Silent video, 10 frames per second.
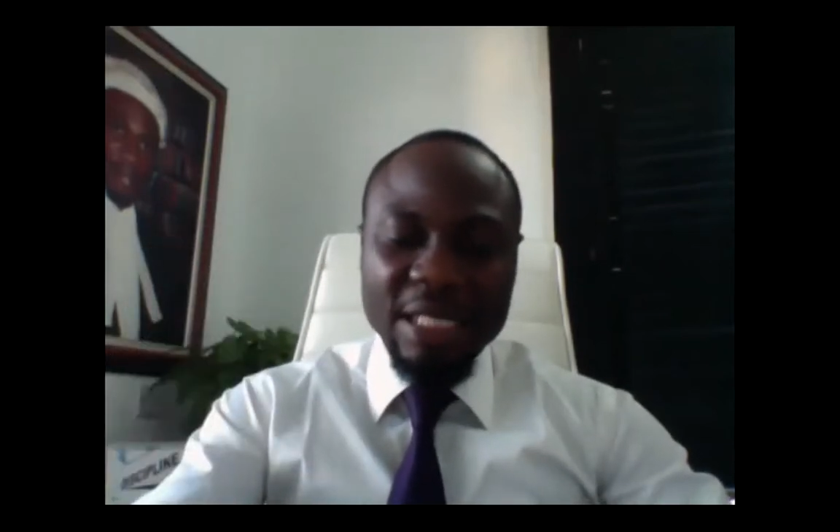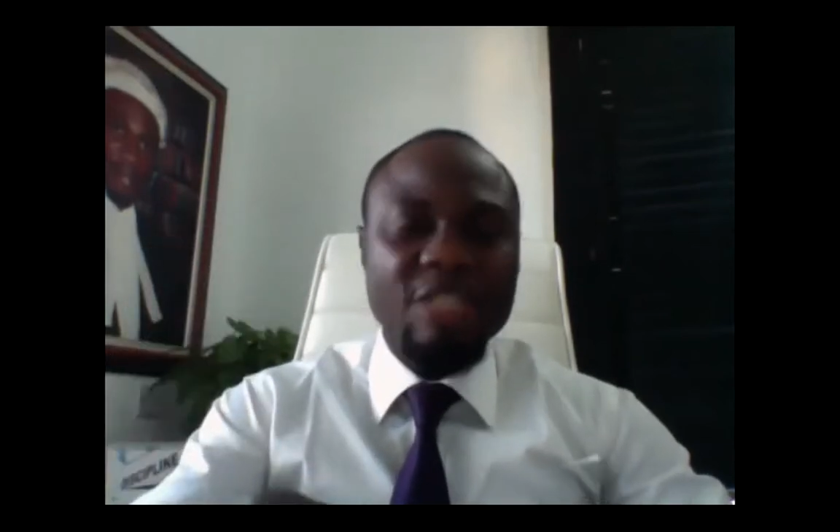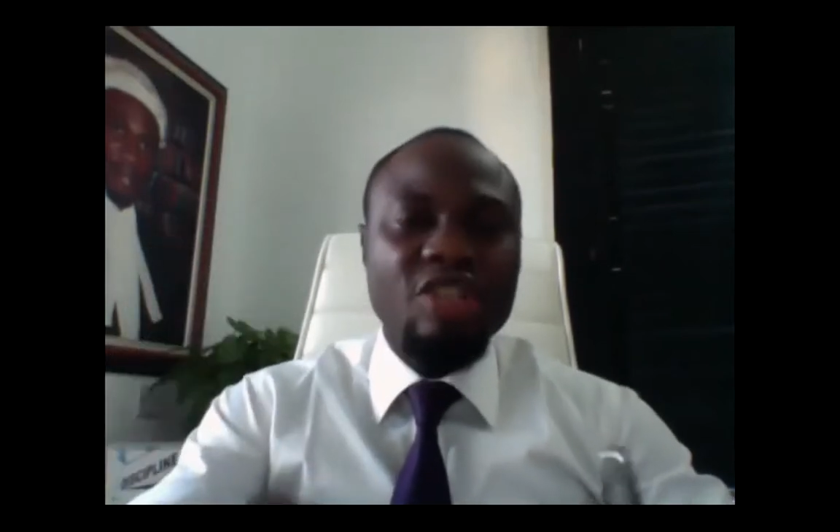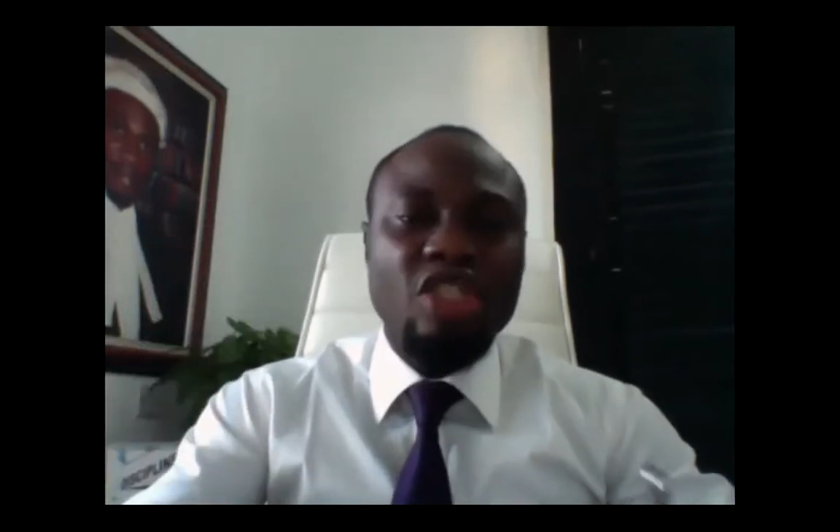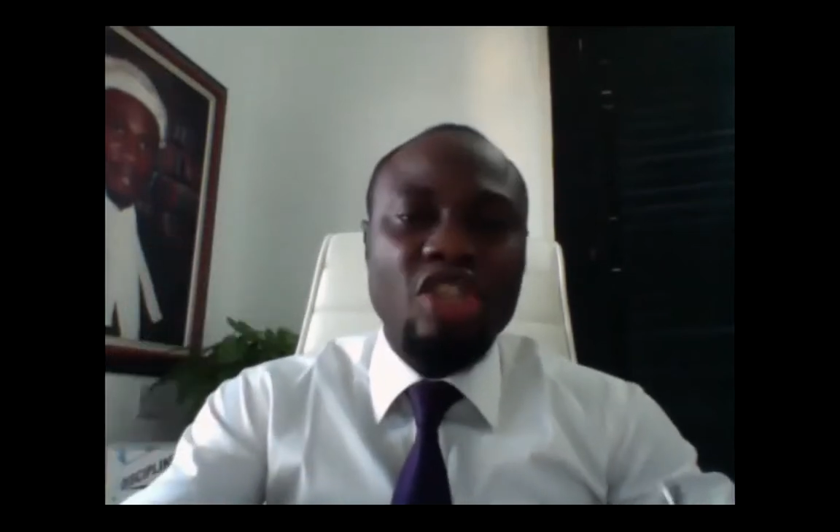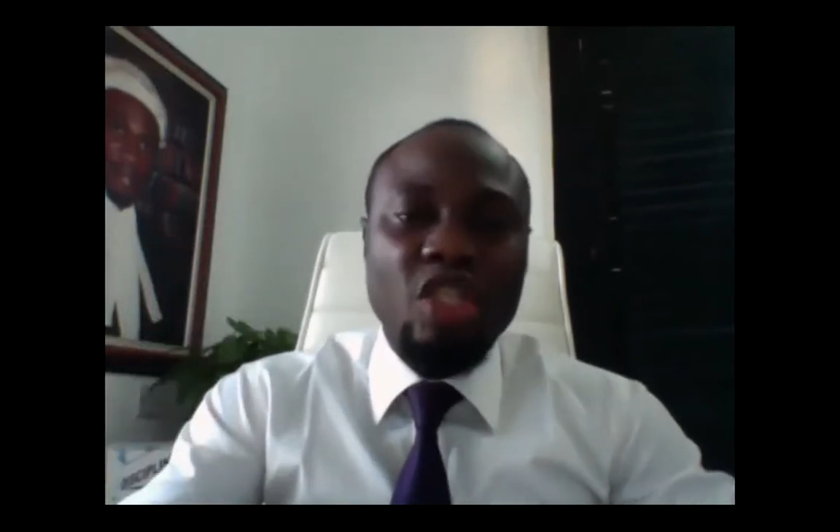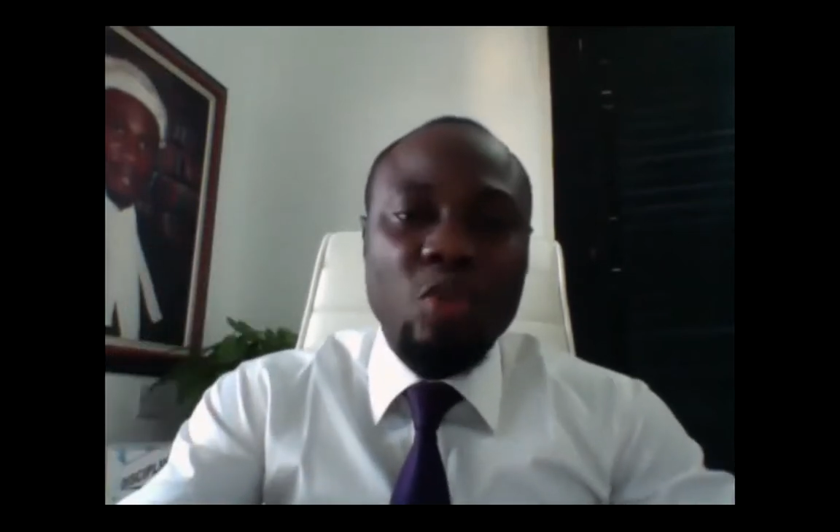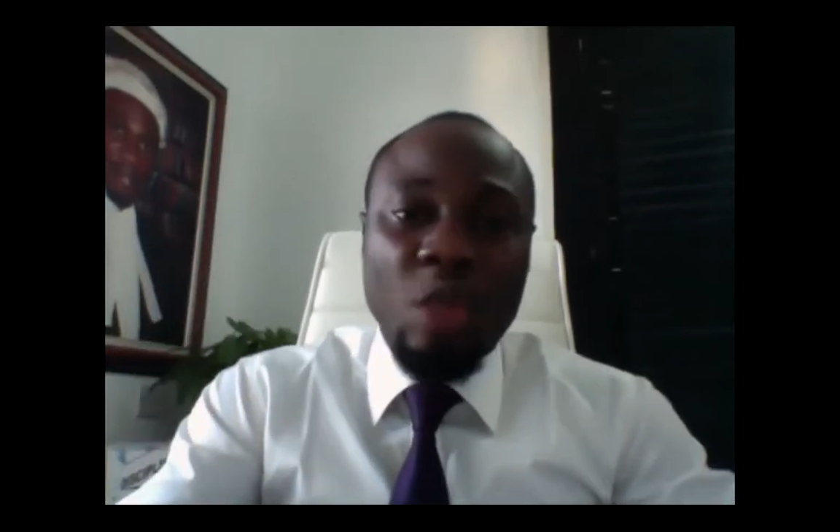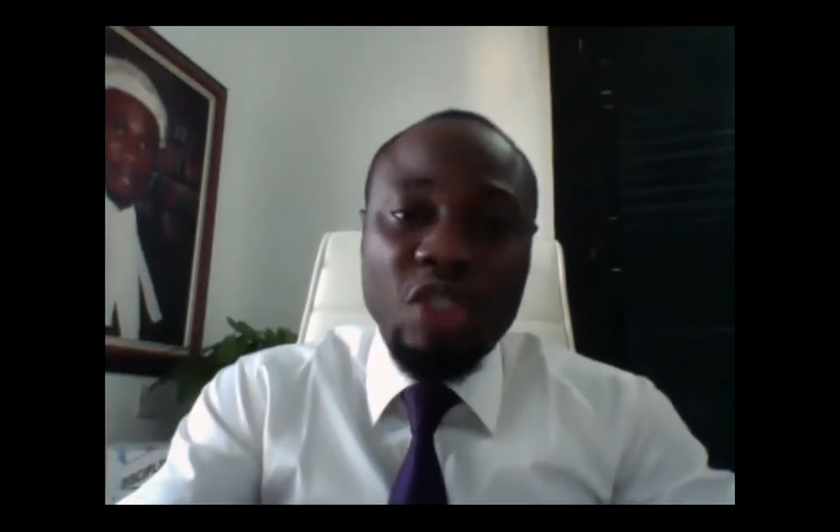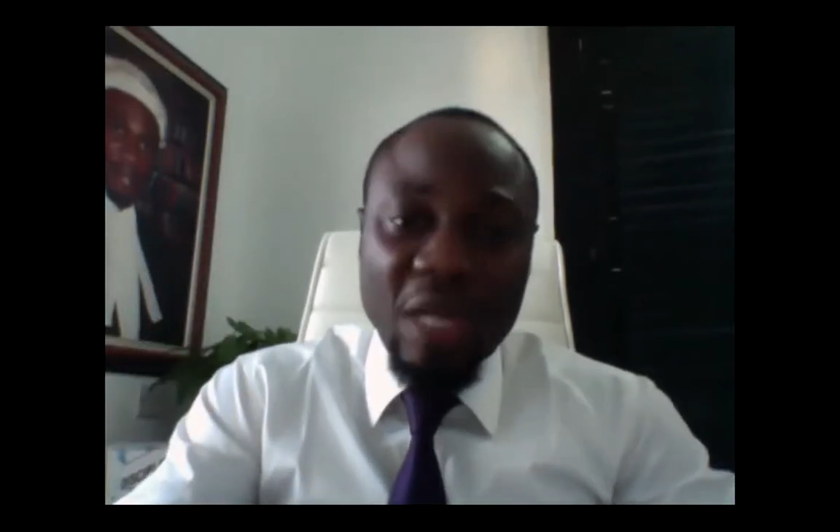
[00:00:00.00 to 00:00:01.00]
not
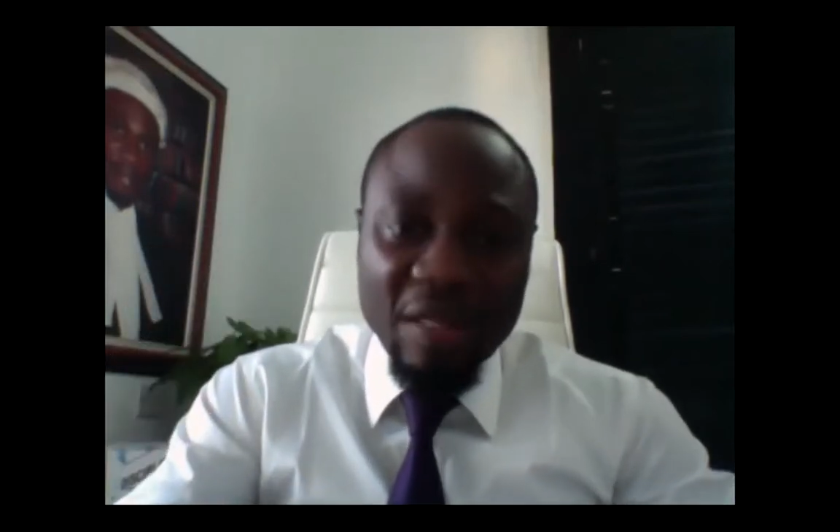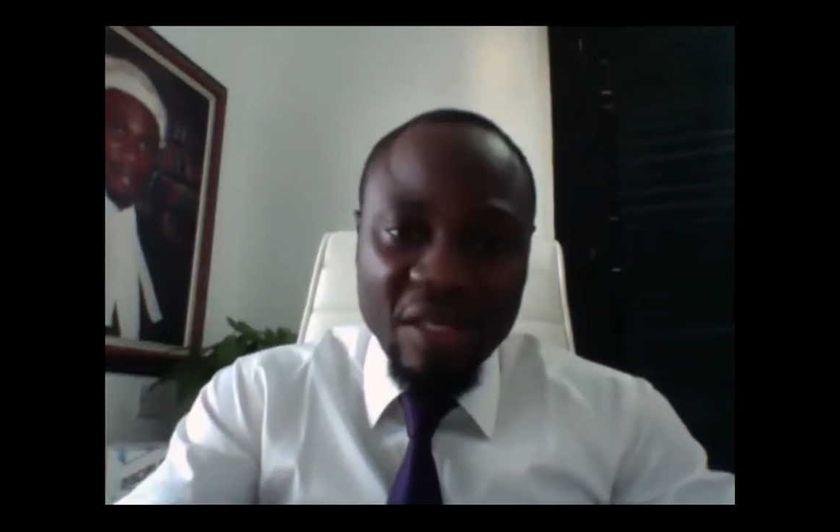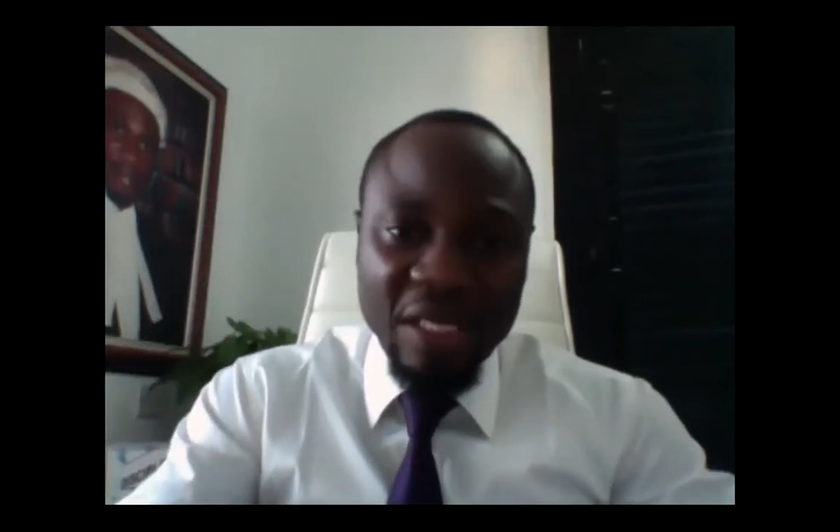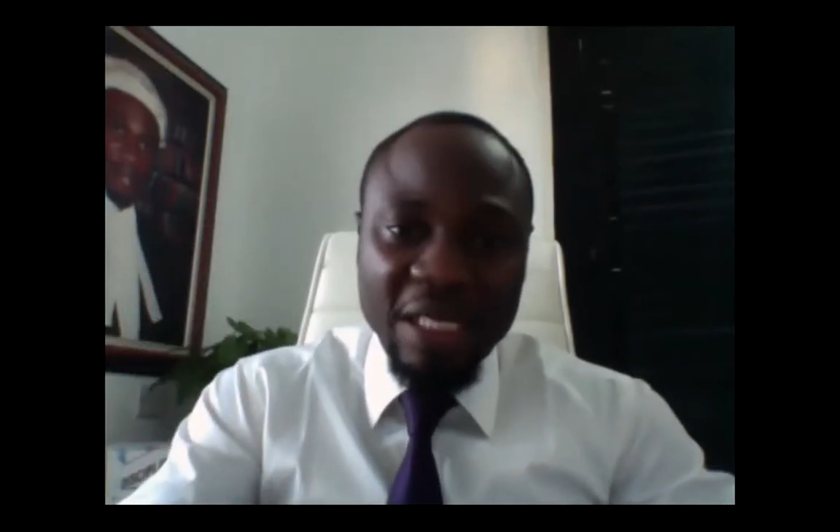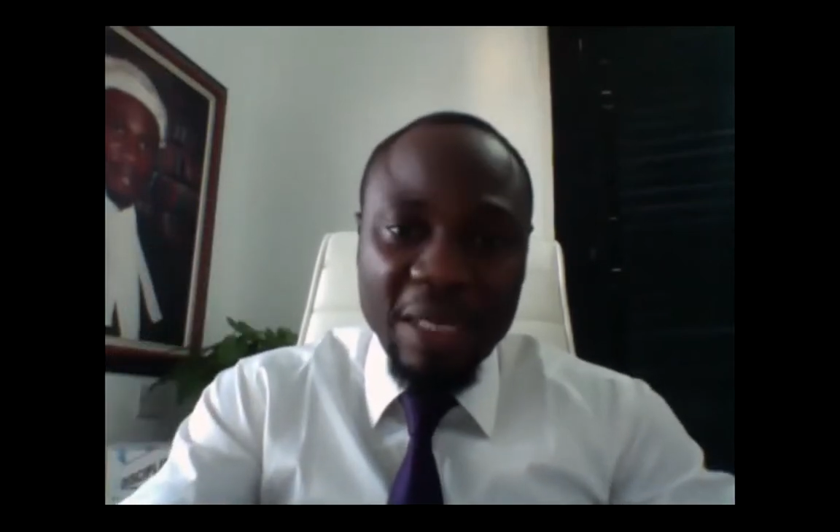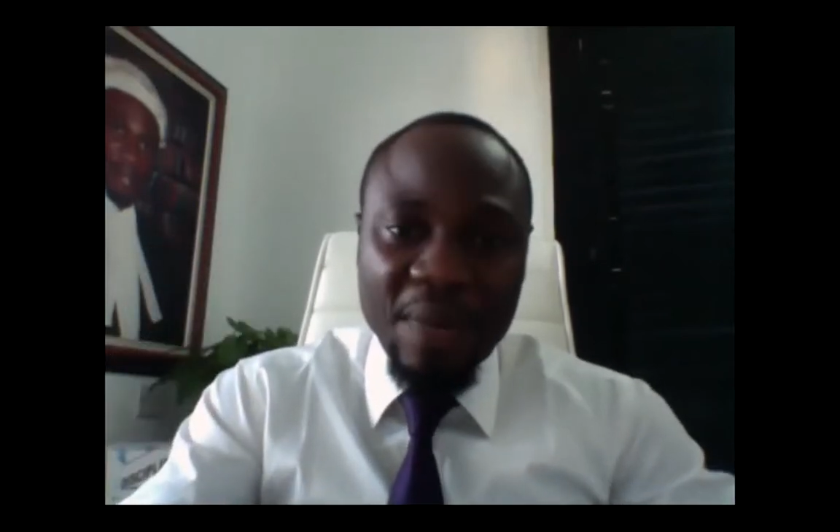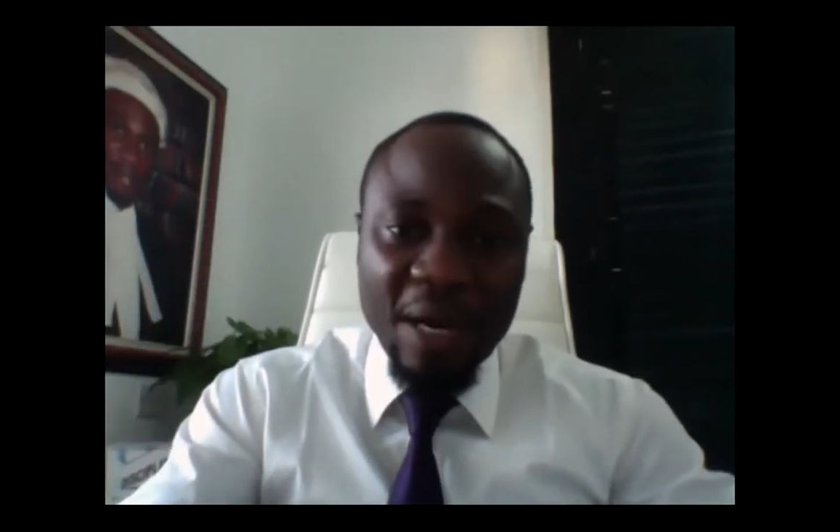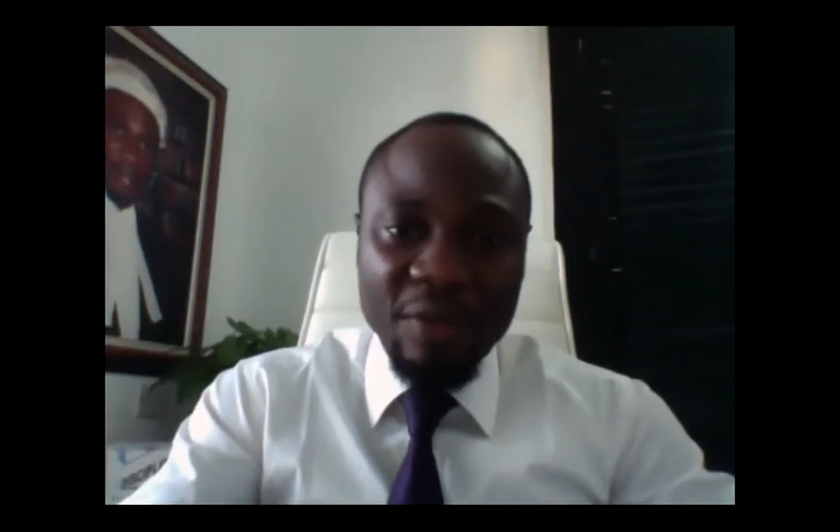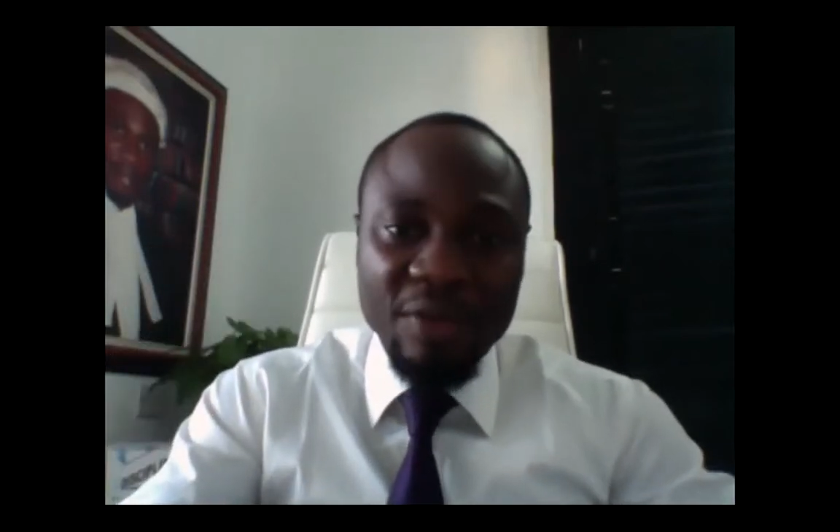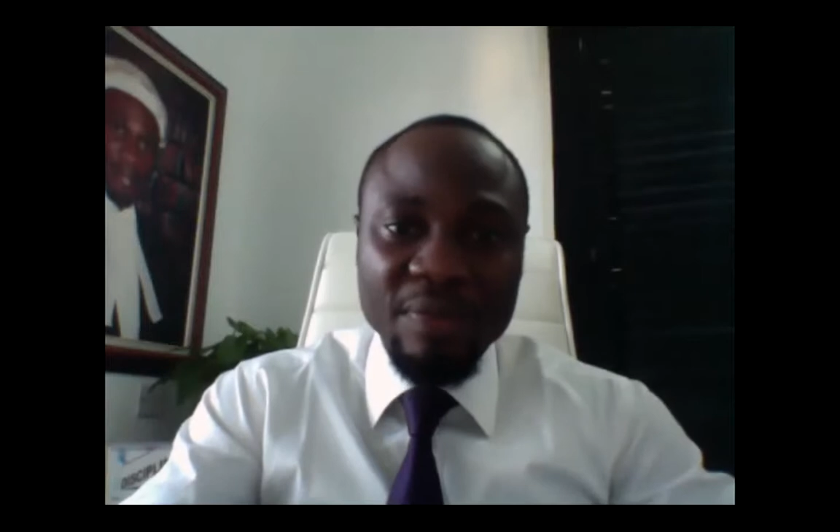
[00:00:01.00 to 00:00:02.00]
just what you are thinking
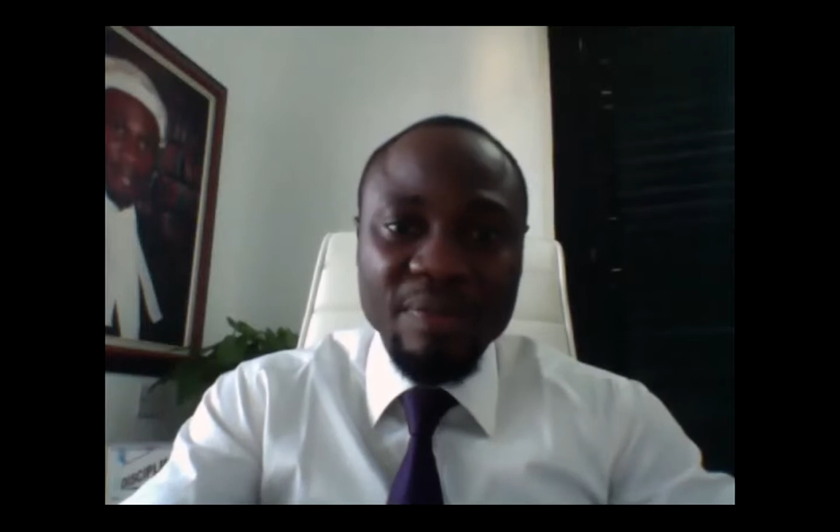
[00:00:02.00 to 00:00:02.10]
about.